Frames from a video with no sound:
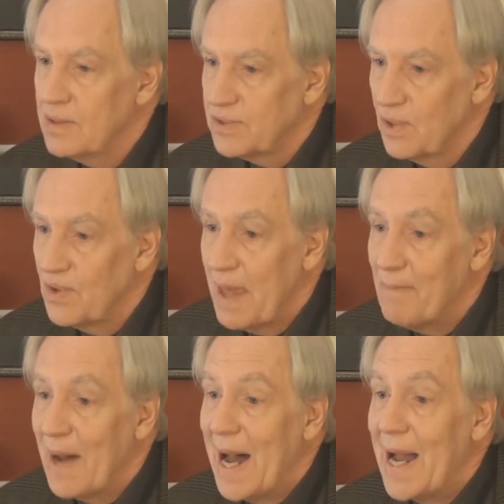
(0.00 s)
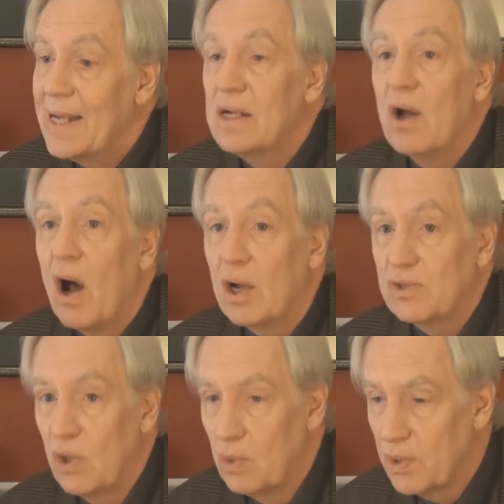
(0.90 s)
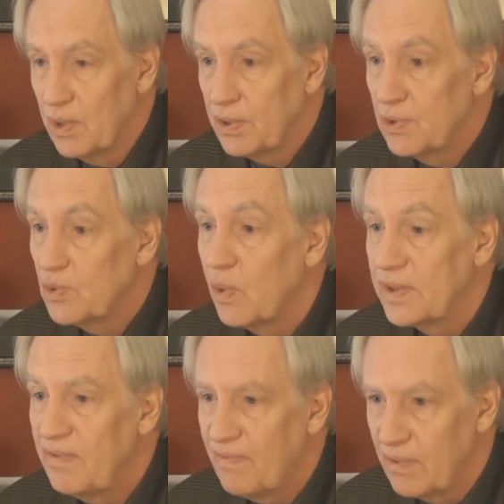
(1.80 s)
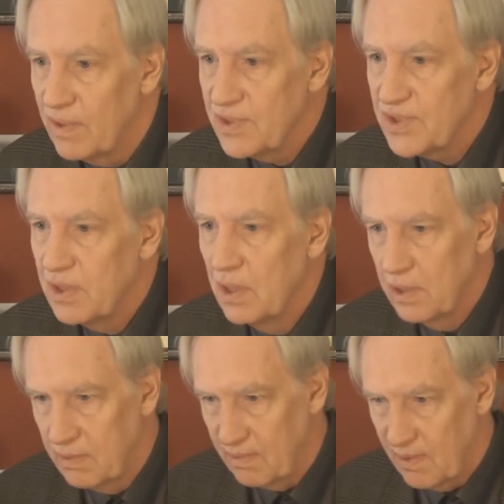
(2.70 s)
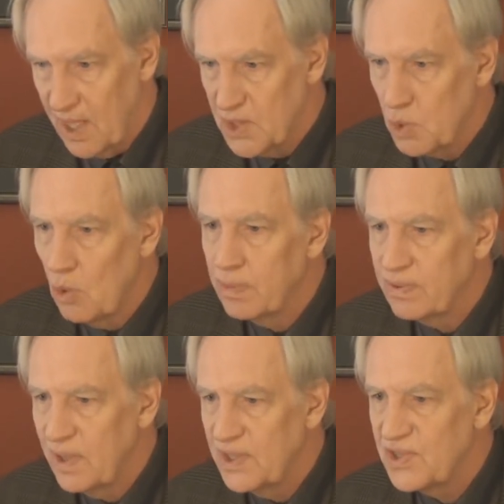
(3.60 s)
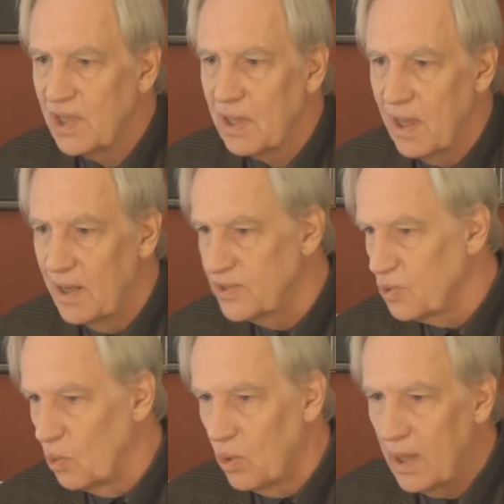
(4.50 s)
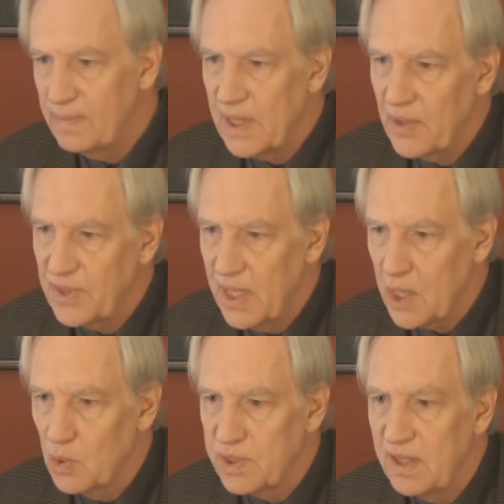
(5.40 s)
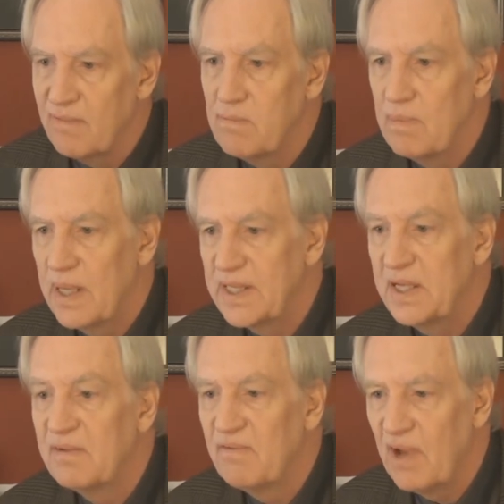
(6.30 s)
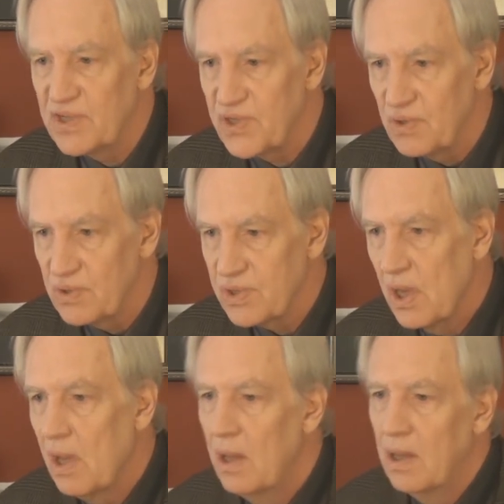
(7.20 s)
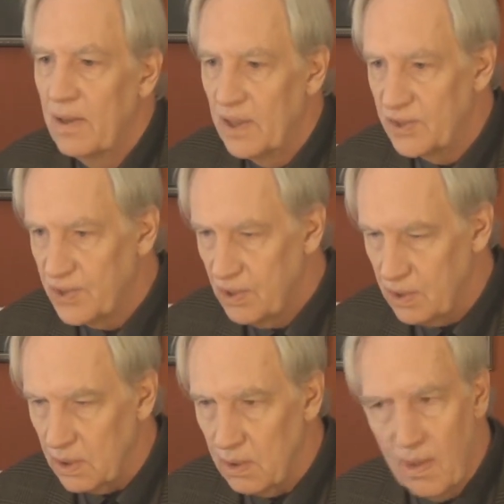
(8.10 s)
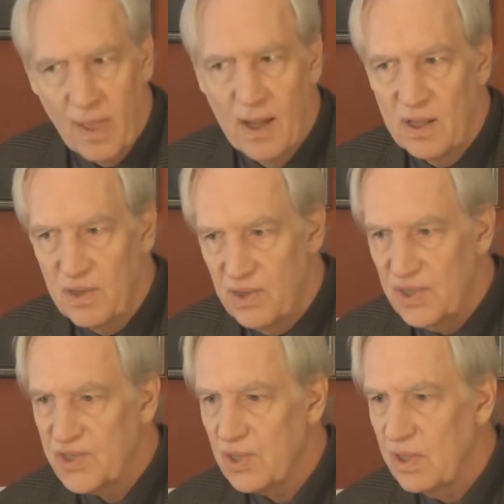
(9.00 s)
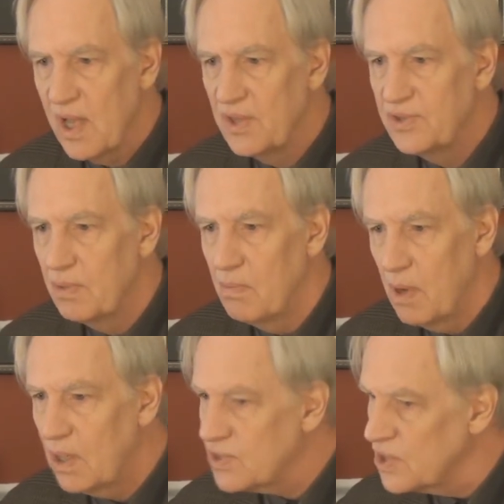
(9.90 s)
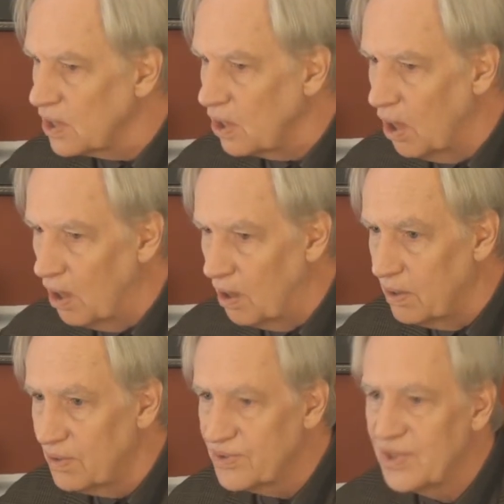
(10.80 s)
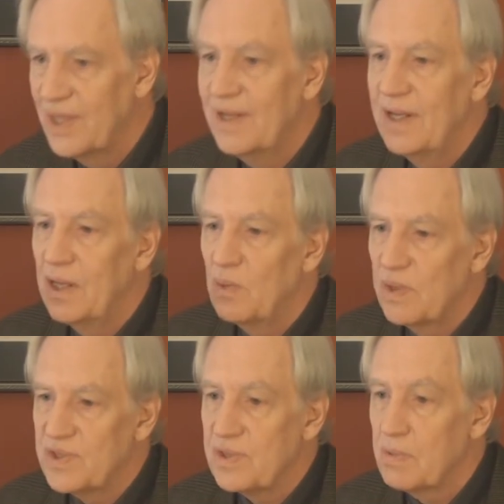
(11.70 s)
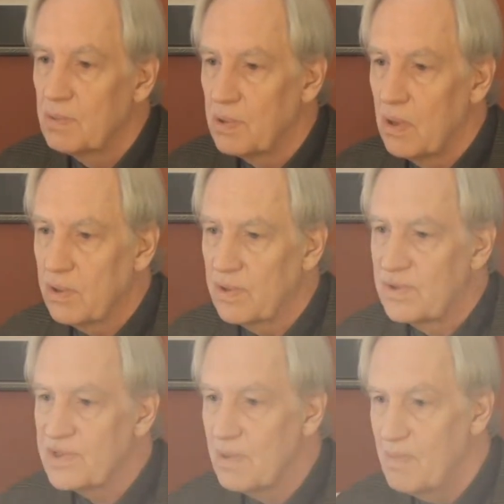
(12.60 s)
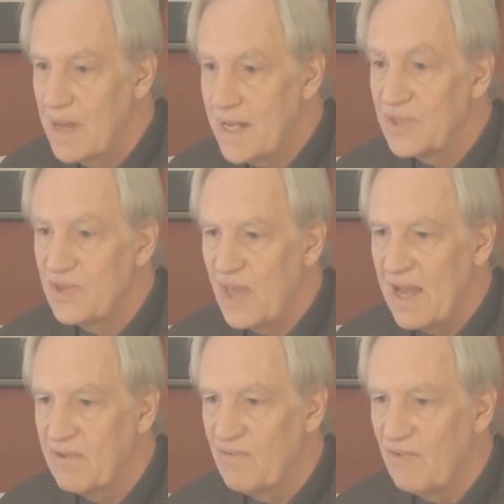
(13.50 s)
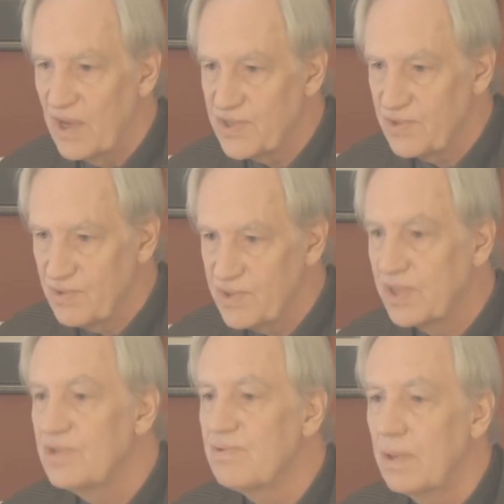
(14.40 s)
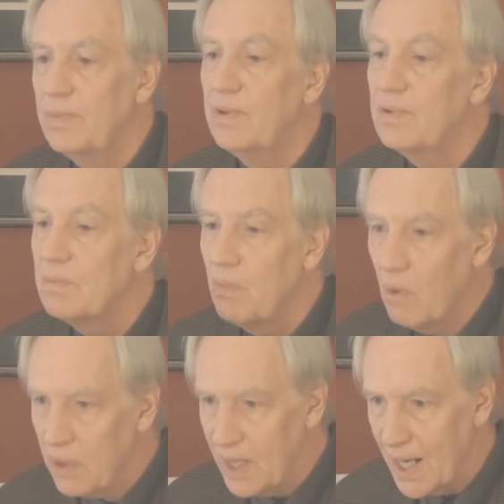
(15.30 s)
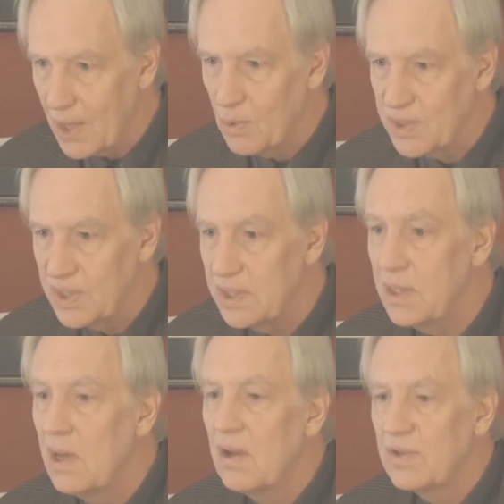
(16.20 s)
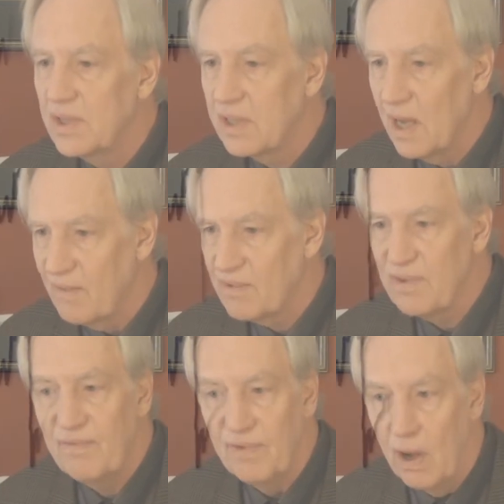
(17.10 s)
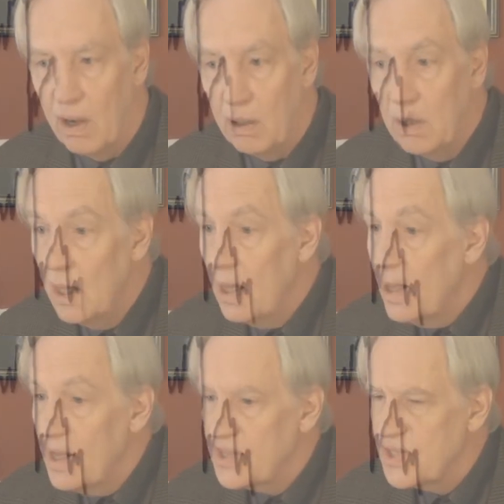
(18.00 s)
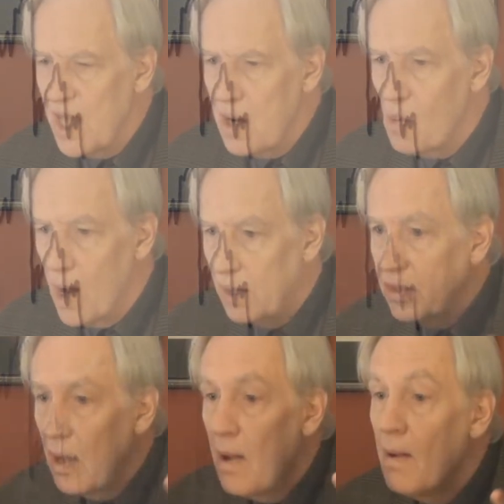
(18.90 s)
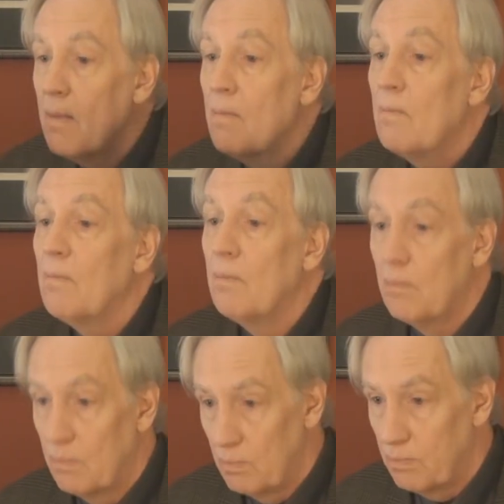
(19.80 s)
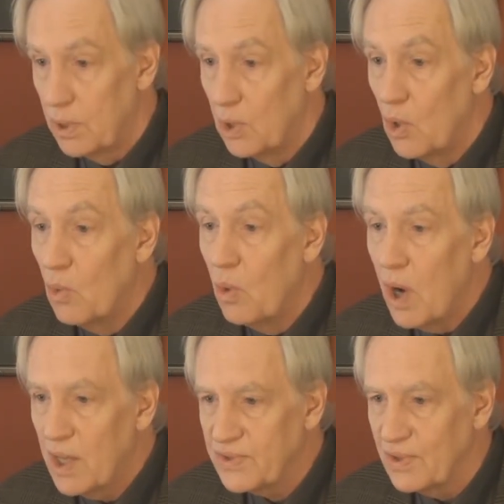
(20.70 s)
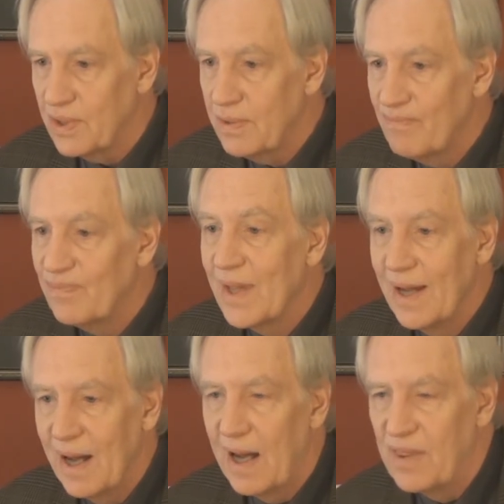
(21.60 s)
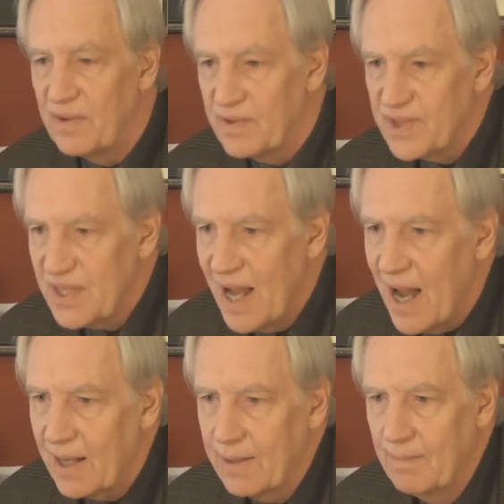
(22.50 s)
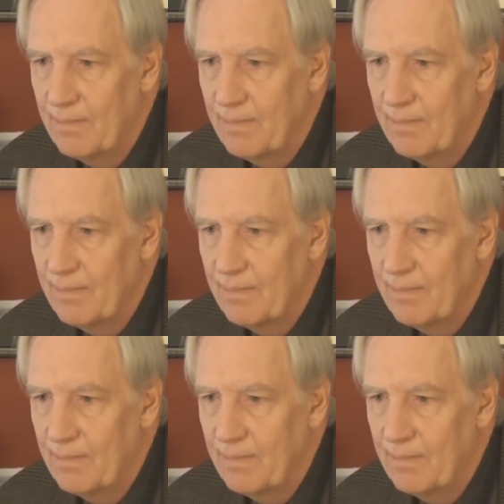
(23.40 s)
so that by October 21st, gradual price declines wiped out the equity of many investors. In turn, this led to margin calls in which brokers demanded that investors contribute more equity to cover the fall as they went below water on their stock.